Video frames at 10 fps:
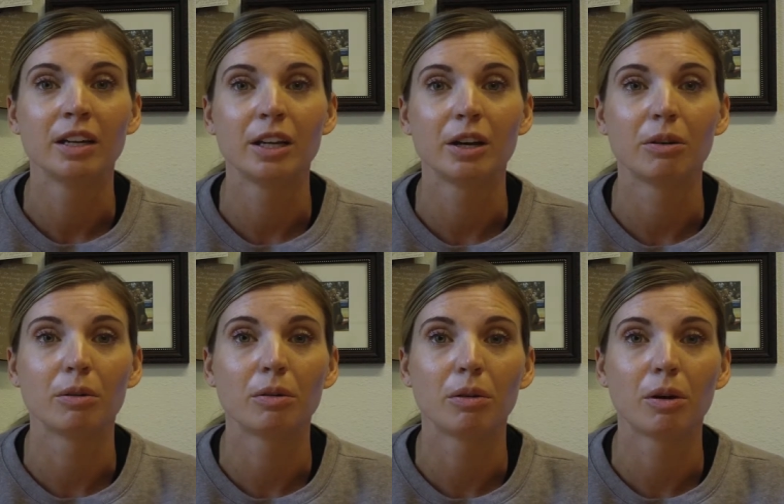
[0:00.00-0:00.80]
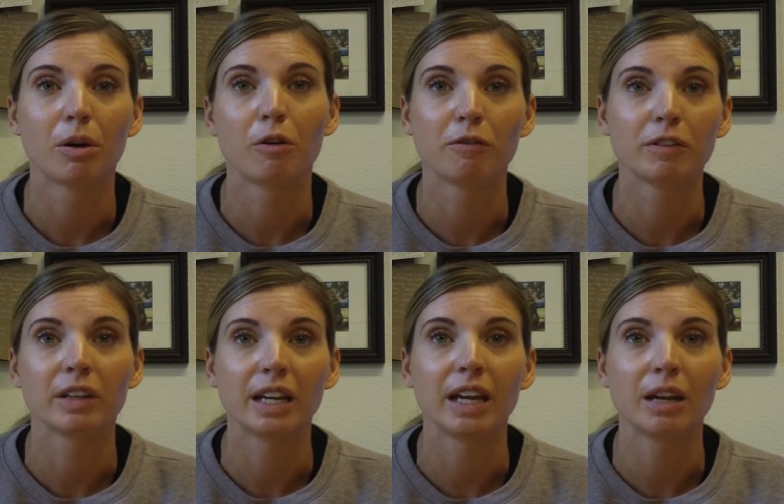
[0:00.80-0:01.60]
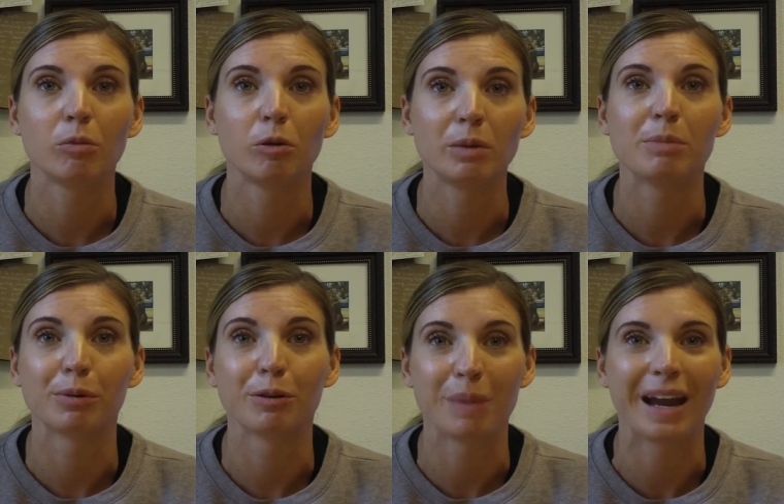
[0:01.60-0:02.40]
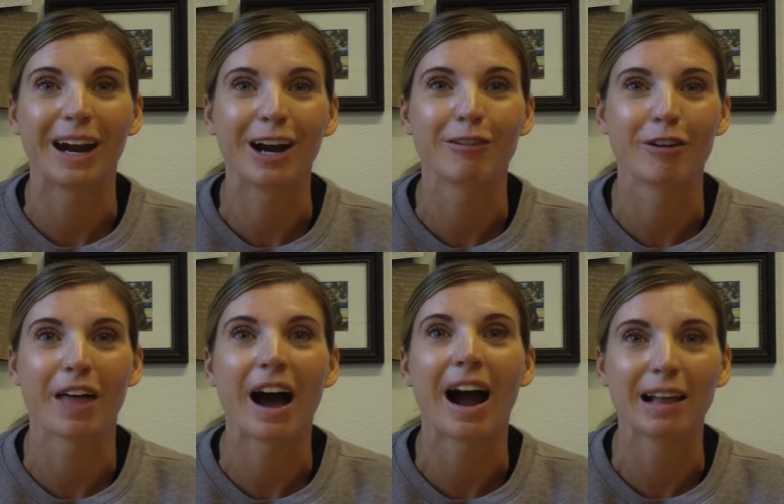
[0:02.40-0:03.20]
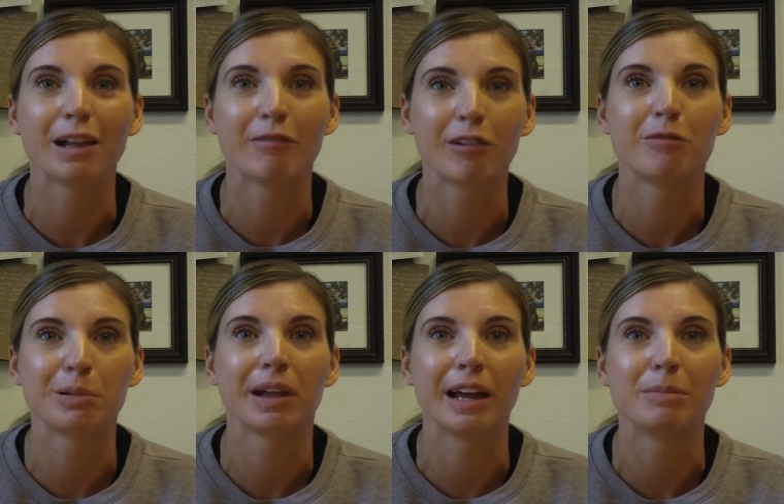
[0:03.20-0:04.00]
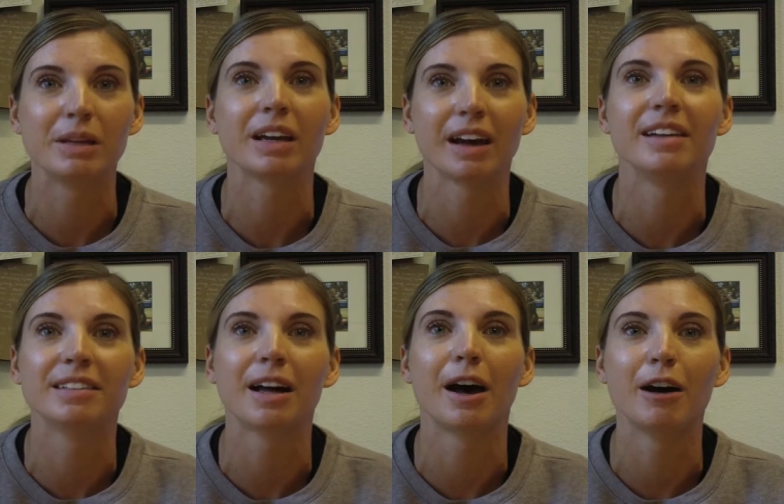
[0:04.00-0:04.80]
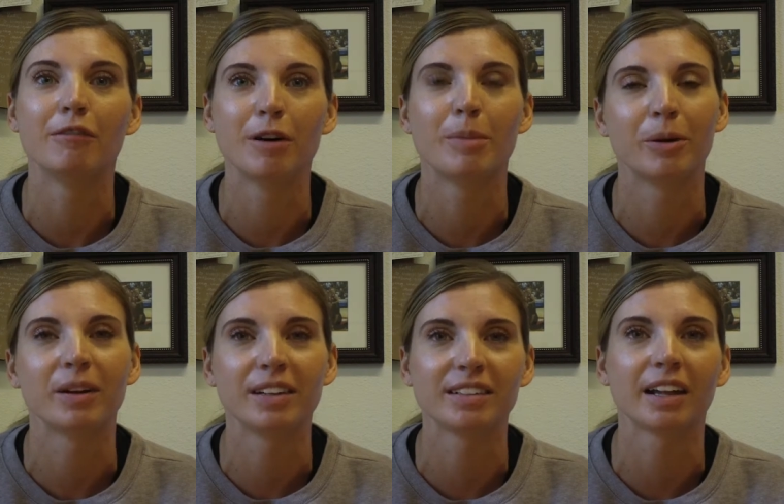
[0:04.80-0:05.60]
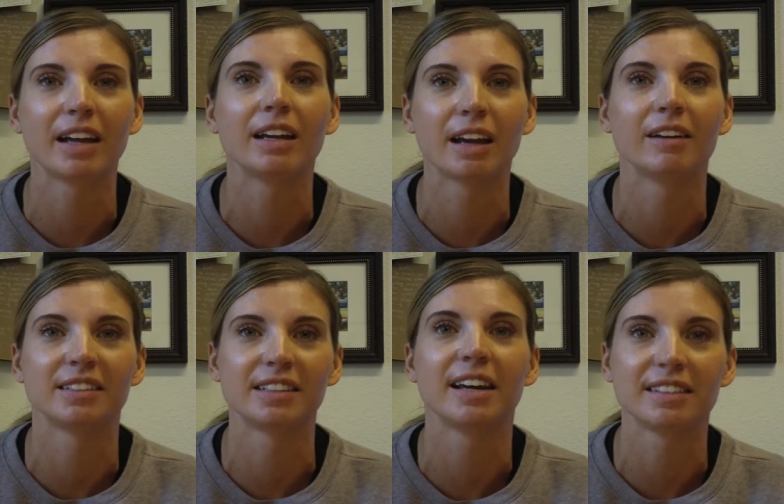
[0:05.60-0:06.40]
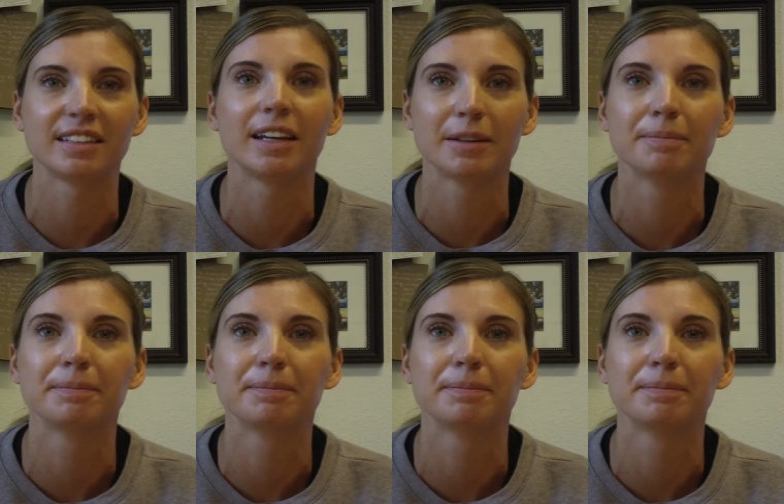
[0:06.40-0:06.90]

you know, hopefully we'll be prepared for that high level of play because of opponents like LCSC.